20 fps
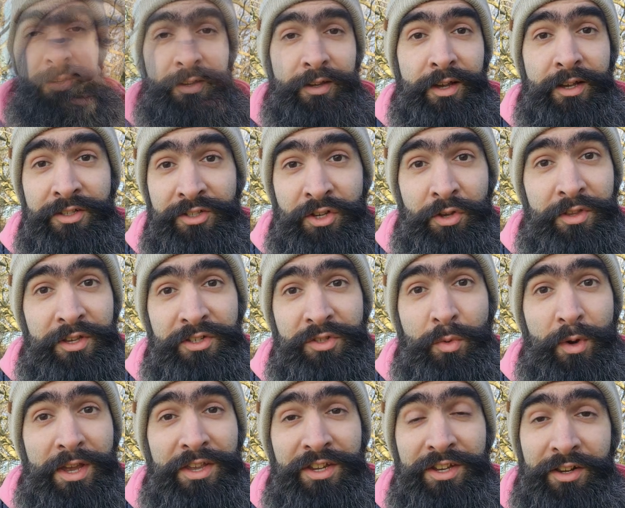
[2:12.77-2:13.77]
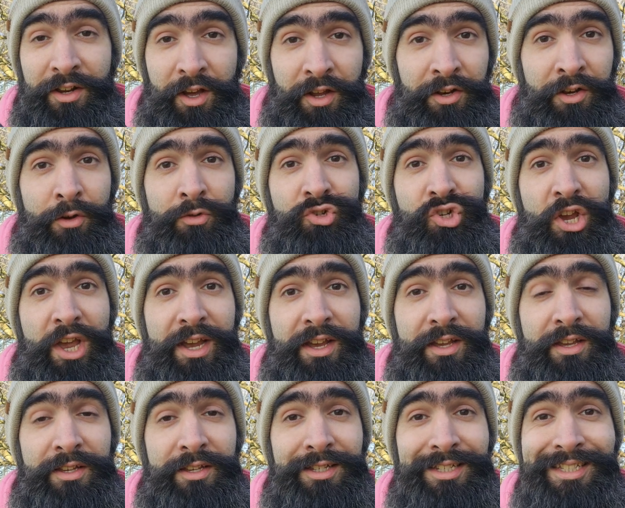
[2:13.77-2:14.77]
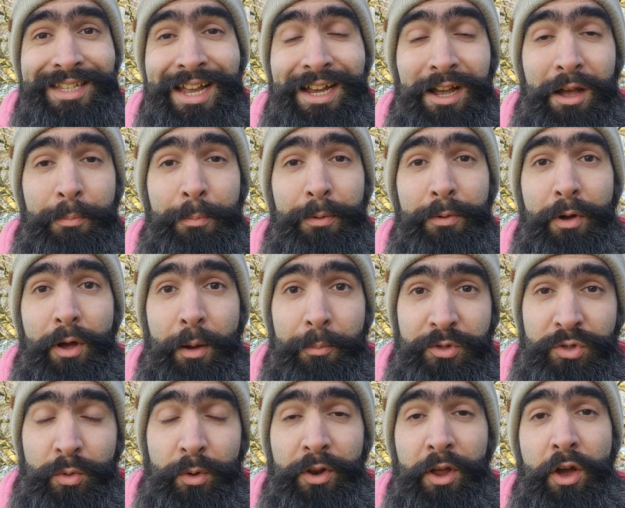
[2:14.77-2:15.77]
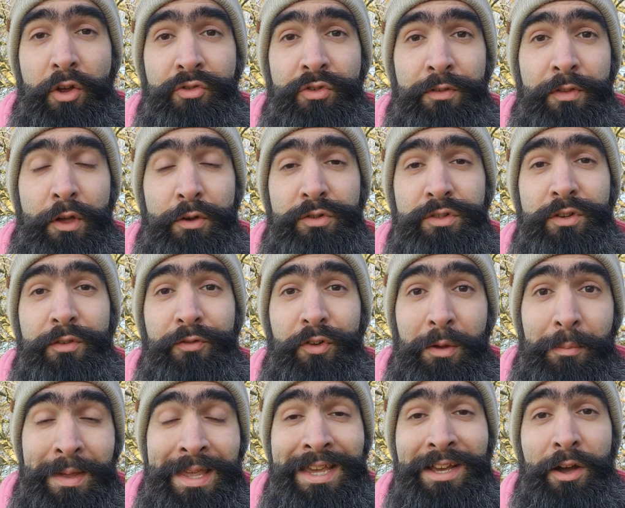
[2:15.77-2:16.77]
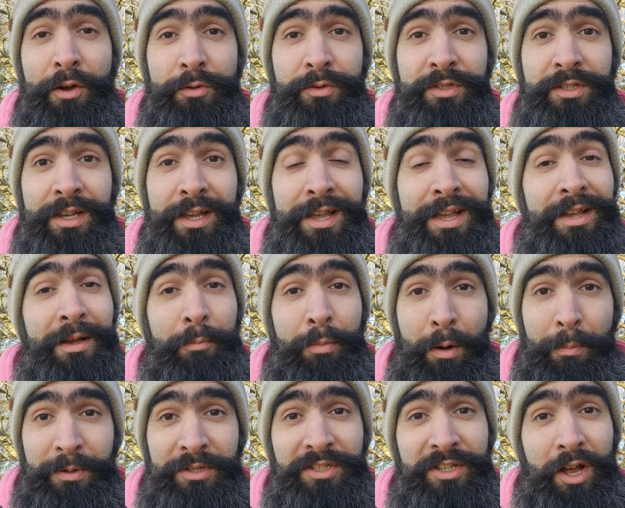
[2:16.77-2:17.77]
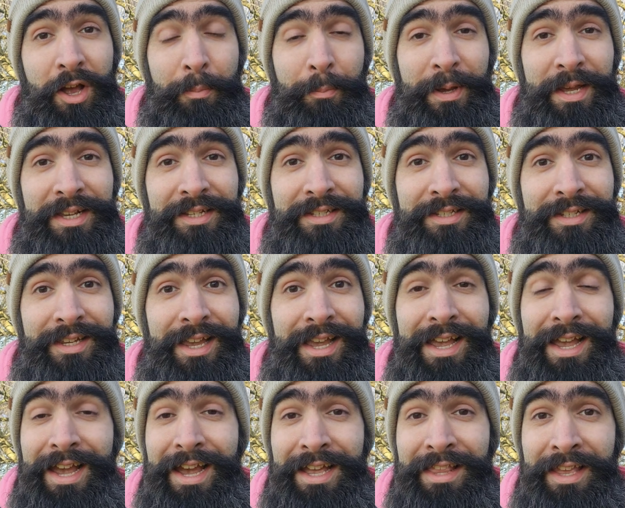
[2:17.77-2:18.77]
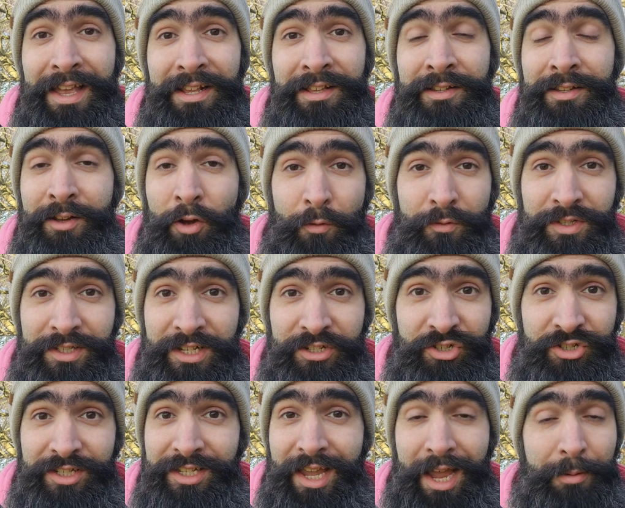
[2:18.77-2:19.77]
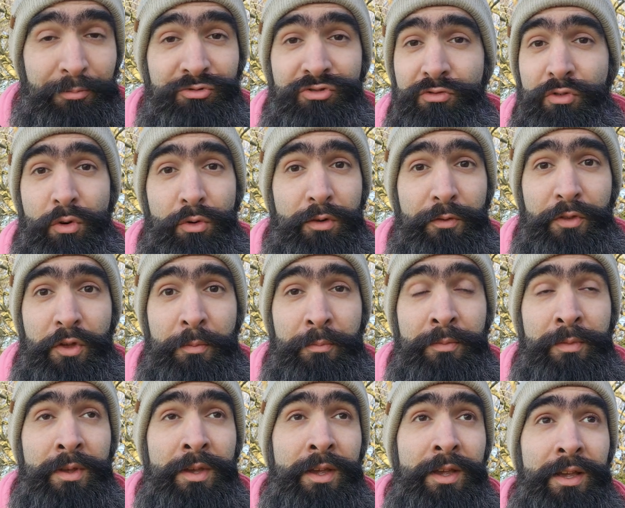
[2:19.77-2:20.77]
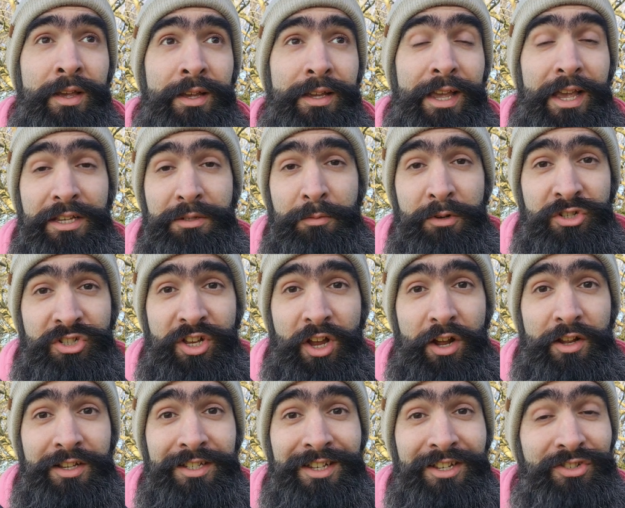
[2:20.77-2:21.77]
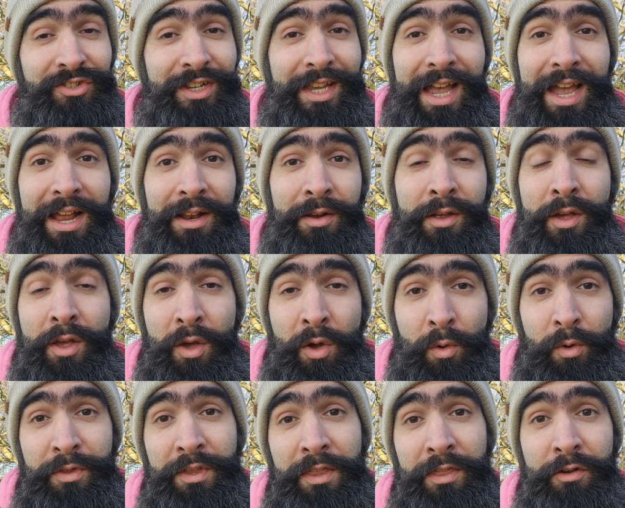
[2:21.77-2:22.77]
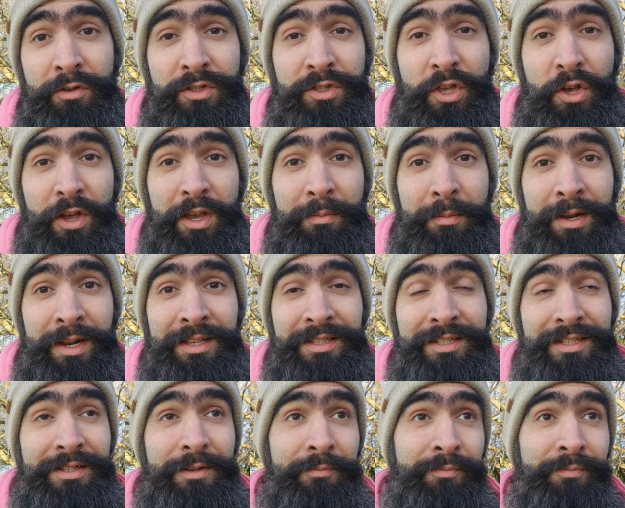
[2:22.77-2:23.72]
And so this way you can hundo check, stack up to 100 of those Flamigos, pop a star piece, and then obviously just capture all of them, get as much Stardust as you can within those 30 minutes.